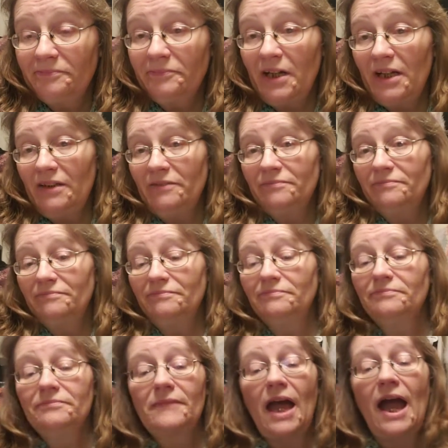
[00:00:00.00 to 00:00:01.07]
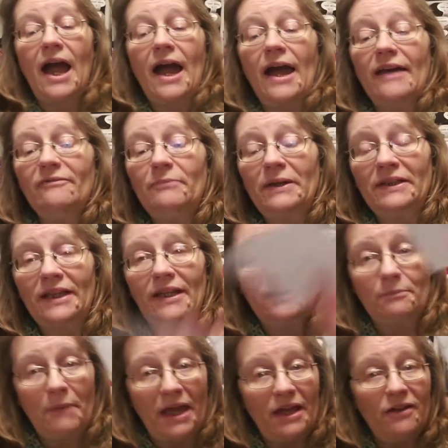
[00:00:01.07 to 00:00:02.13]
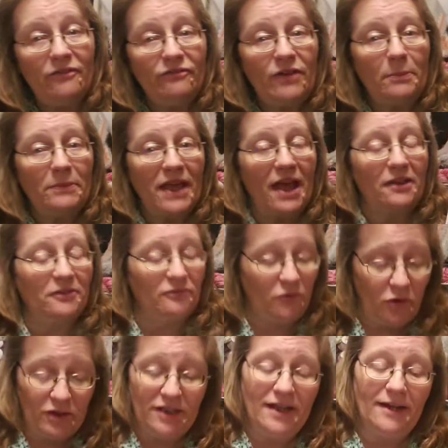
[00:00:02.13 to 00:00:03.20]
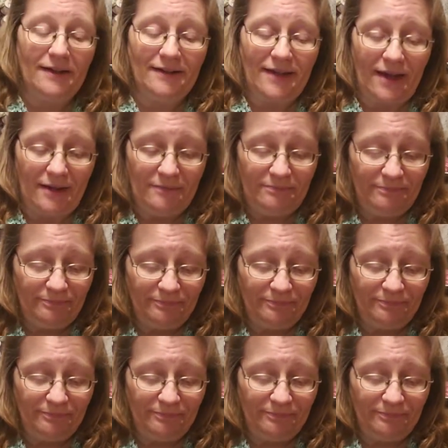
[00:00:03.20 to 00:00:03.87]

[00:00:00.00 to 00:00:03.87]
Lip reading: Well, I've been getting mail from California again.